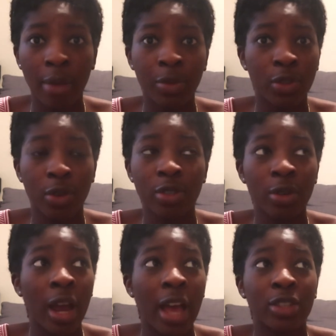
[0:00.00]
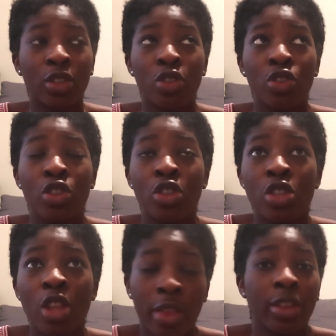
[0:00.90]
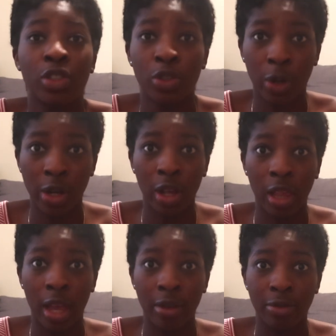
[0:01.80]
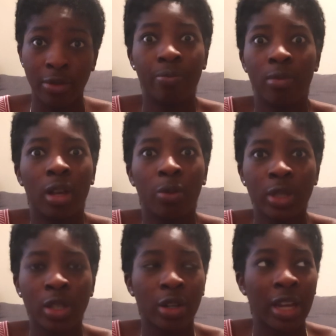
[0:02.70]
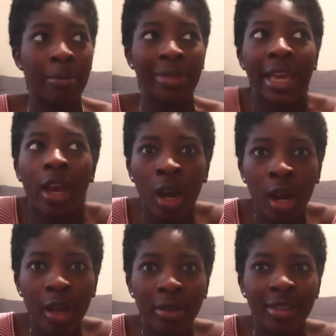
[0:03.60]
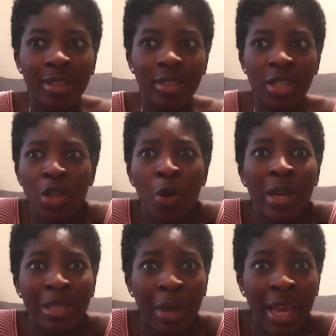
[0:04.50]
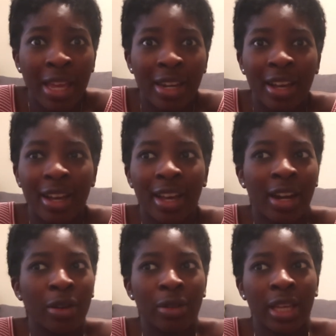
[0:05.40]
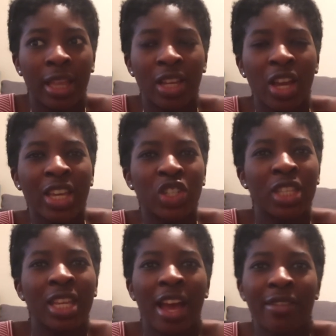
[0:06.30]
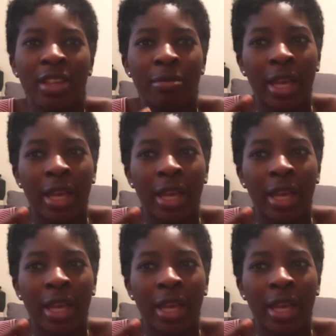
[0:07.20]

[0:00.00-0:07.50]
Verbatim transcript: I'm so sorry, Serena has nothing to do in her life. Uh, what's her name? Blair? She's always mean. I don't know why that. Okay, she did have some